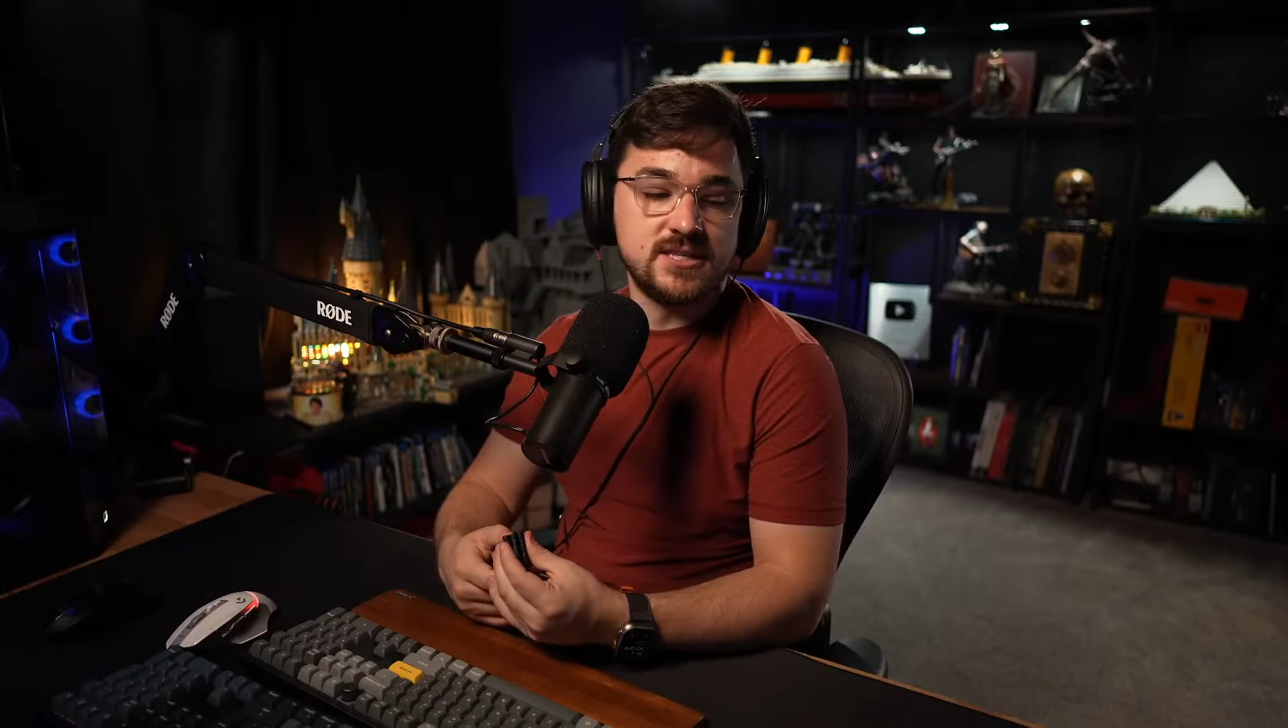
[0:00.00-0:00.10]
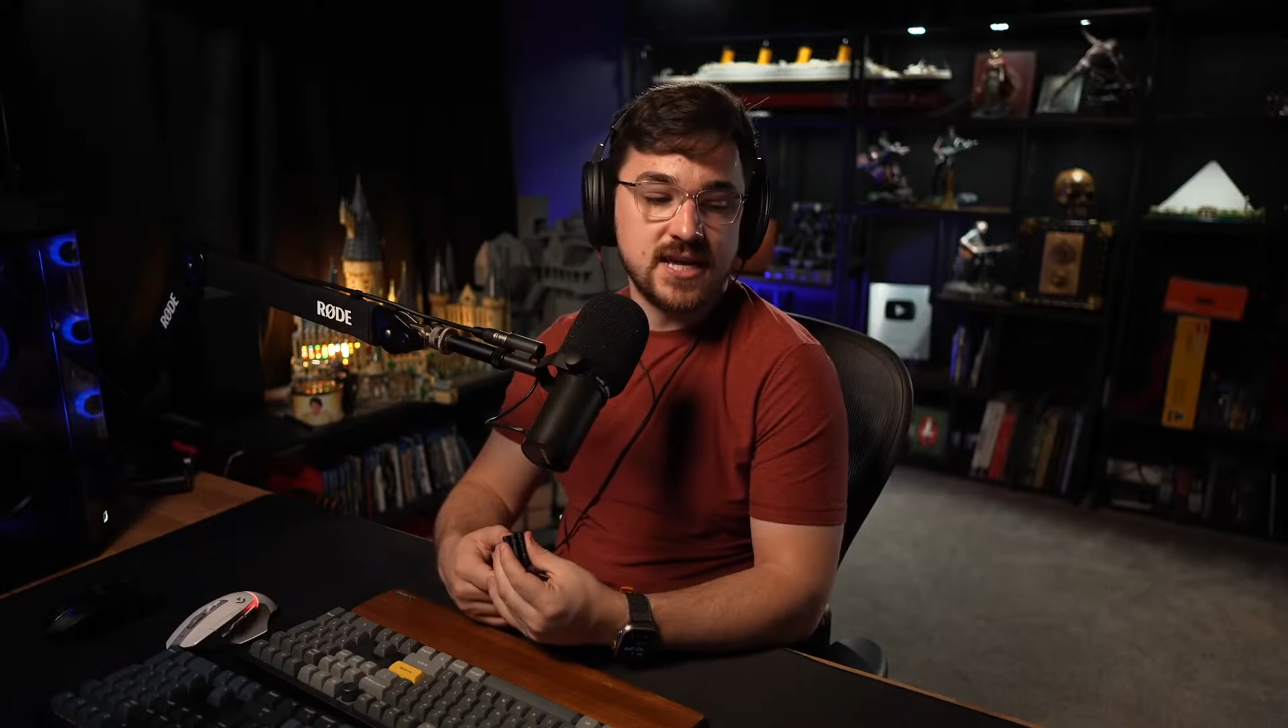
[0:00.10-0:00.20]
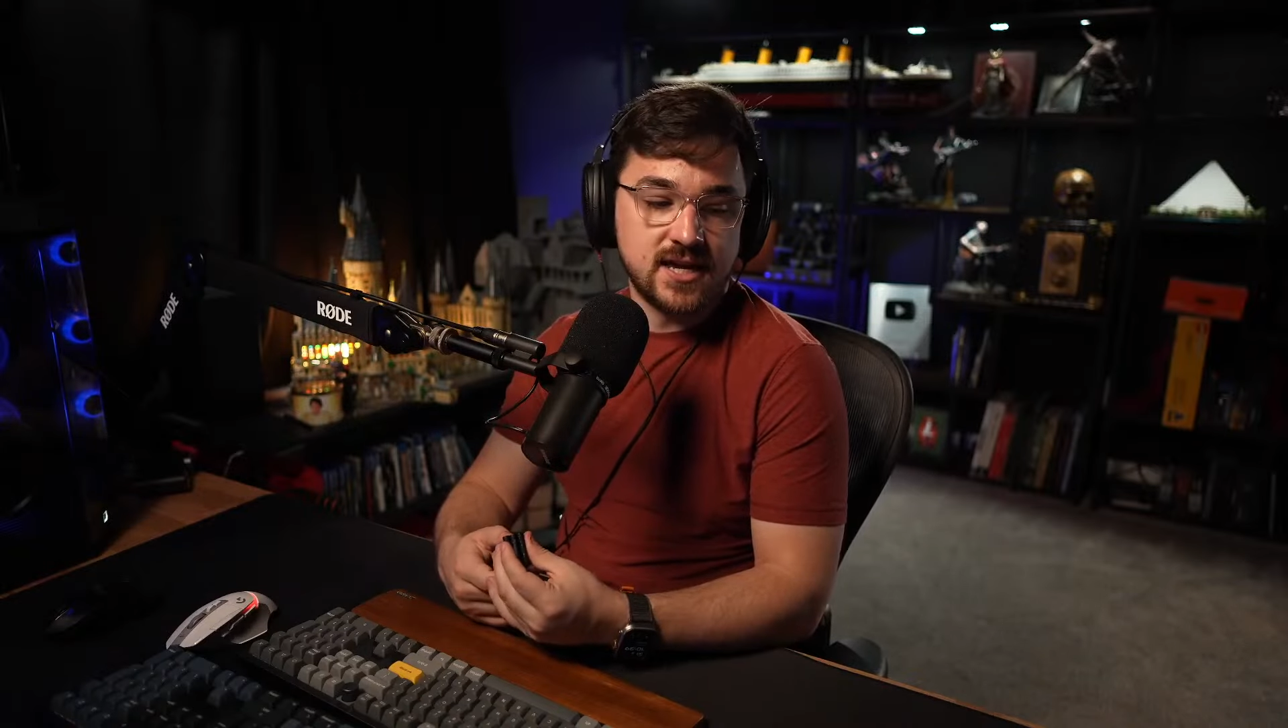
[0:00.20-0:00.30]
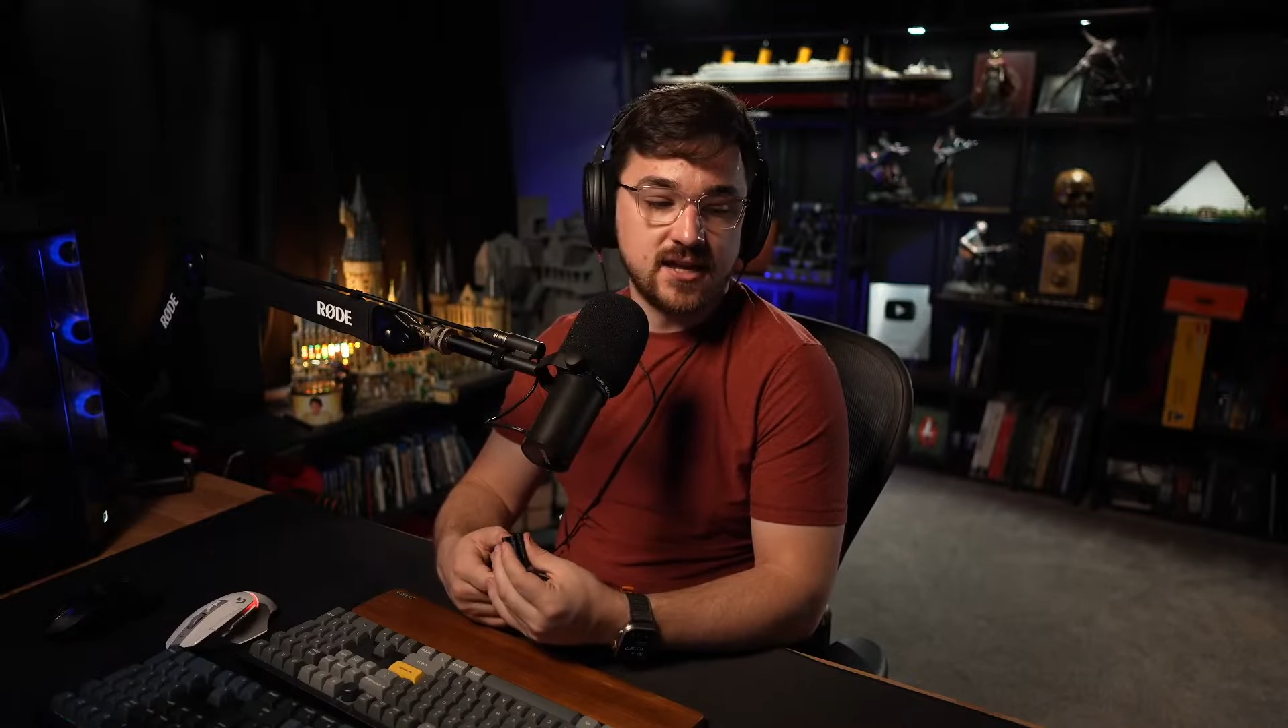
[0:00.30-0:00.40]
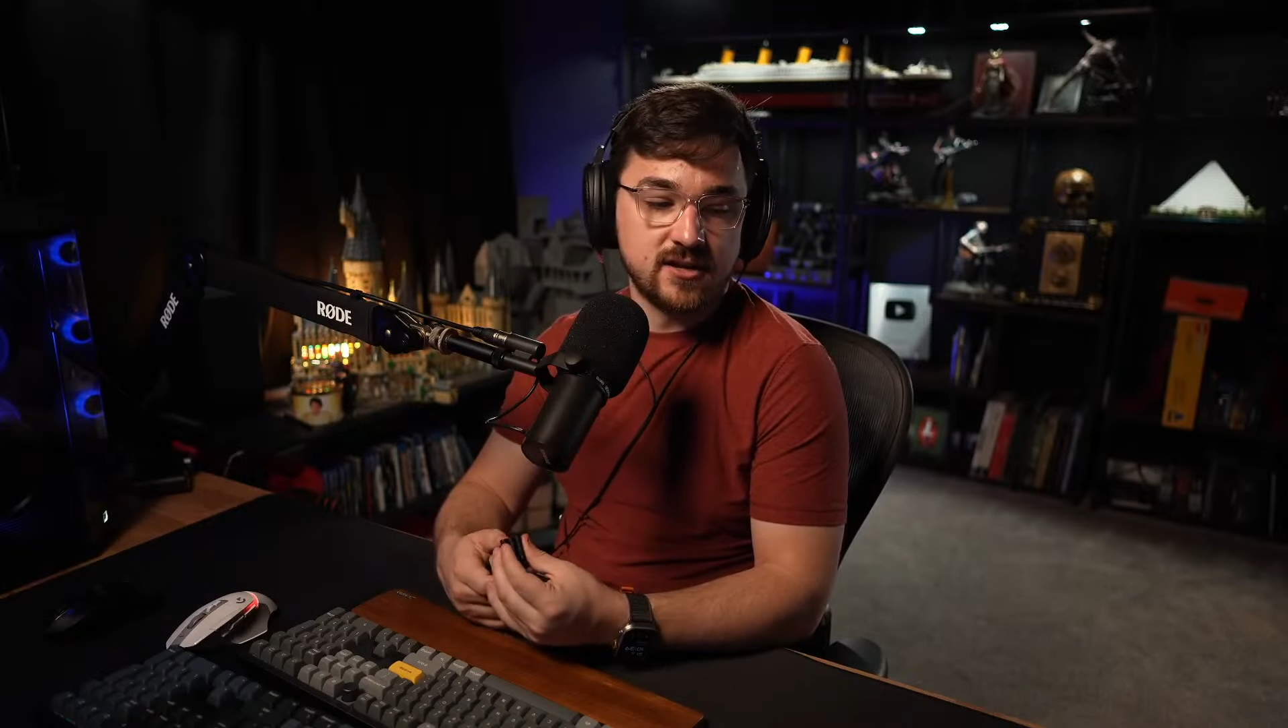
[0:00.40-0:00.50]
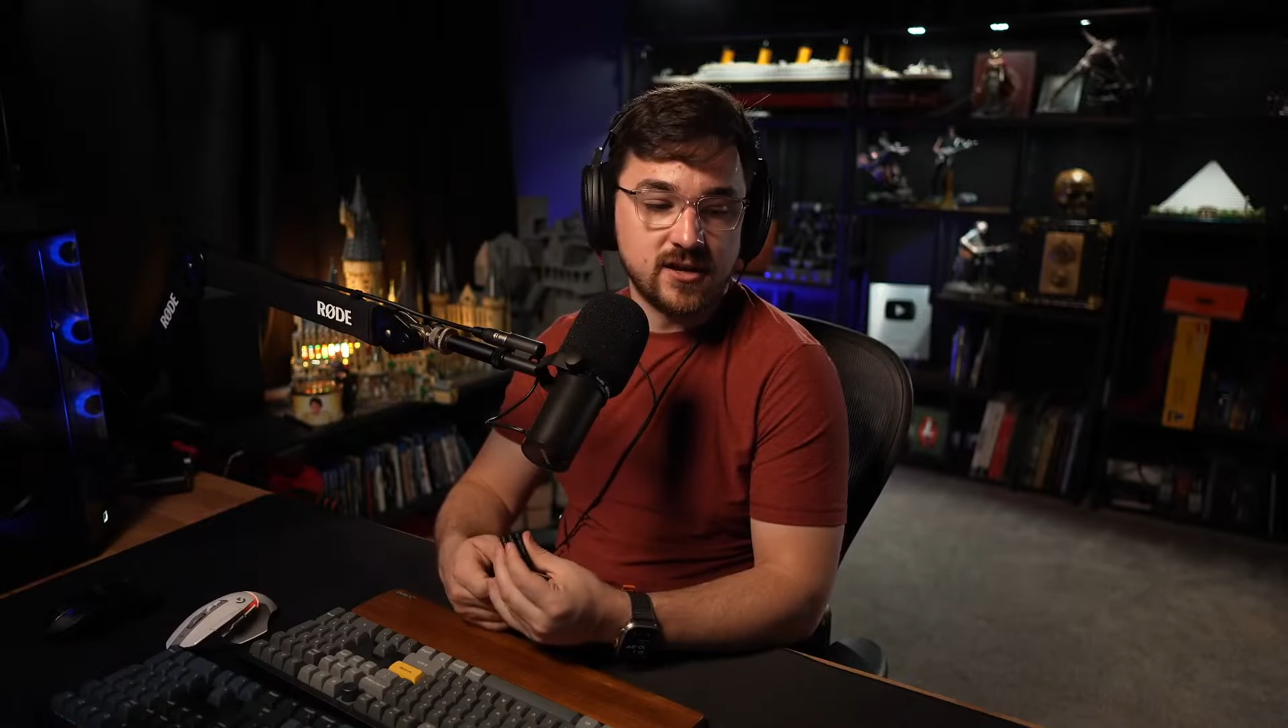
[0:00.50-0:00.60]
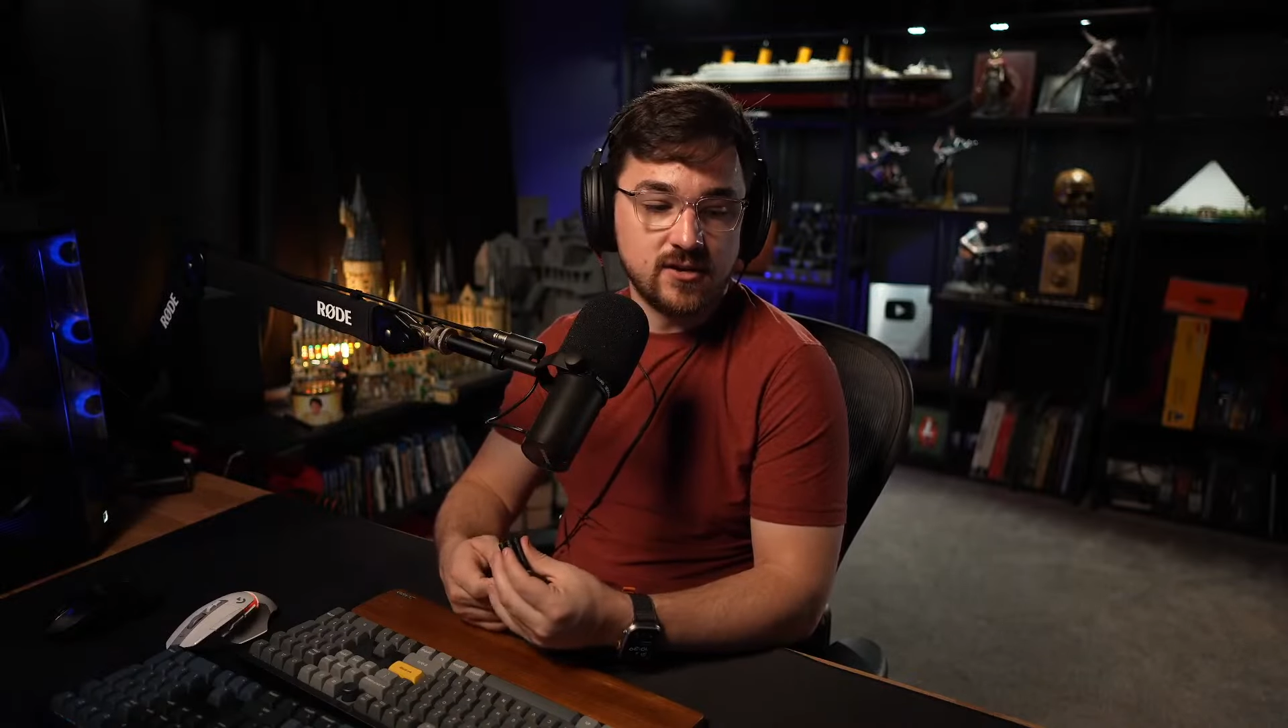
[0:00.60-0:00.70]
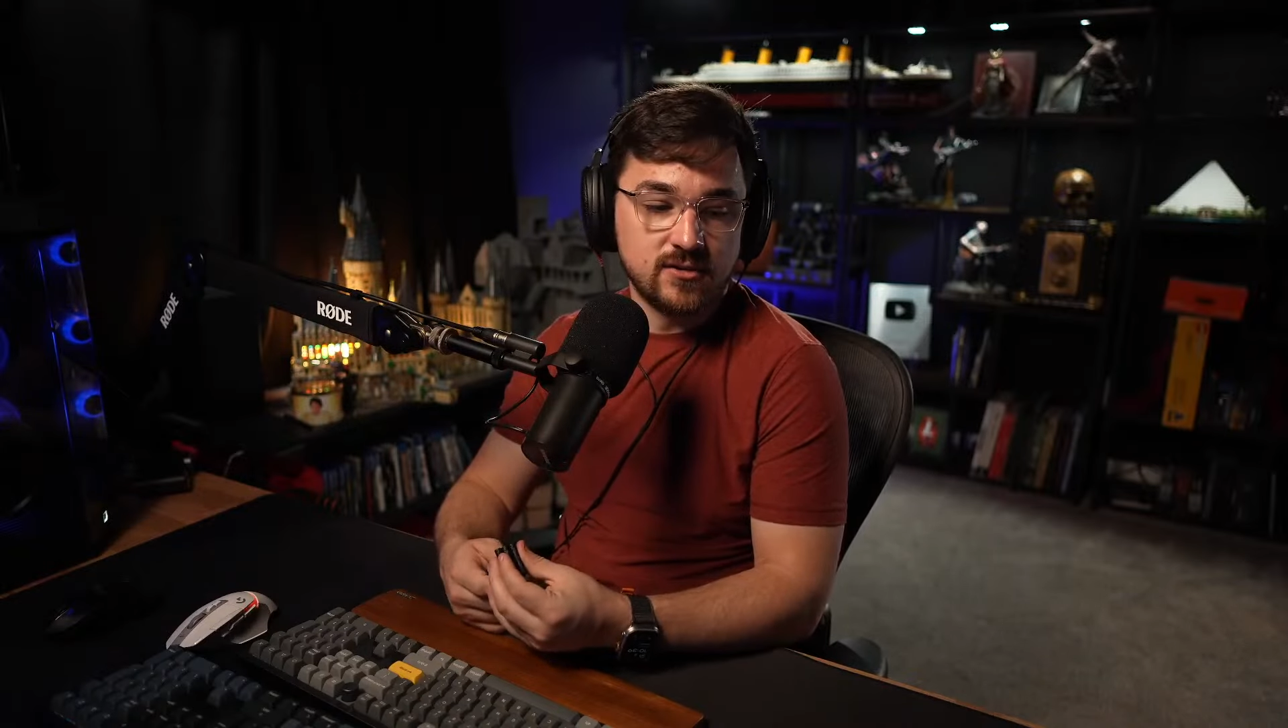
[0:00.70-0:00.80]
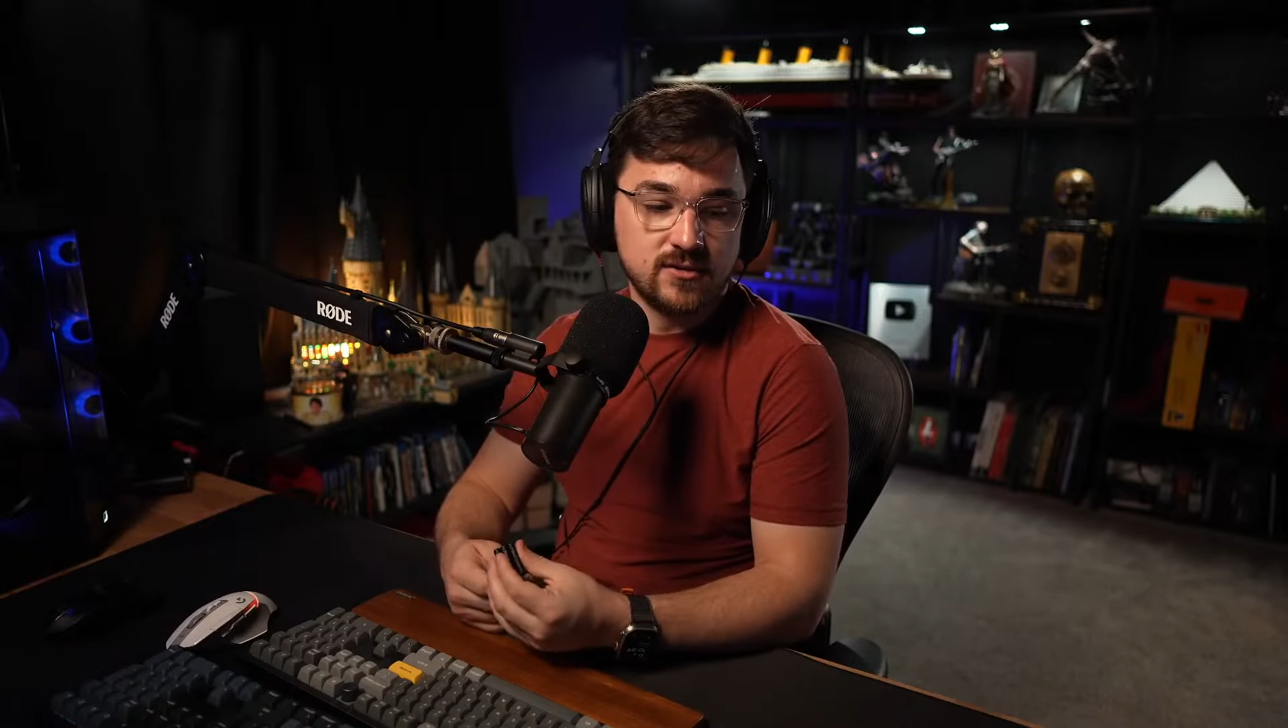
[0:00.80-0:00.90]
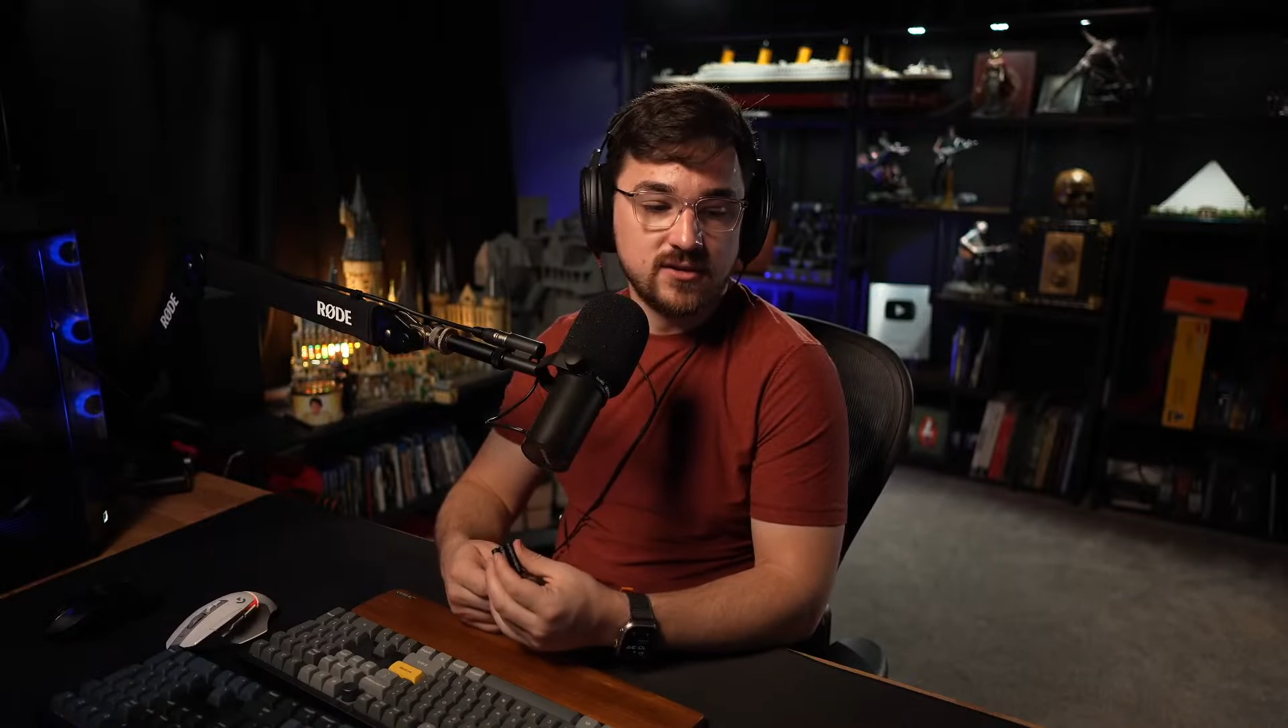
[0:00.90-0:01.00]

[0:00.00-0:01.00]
decade ago.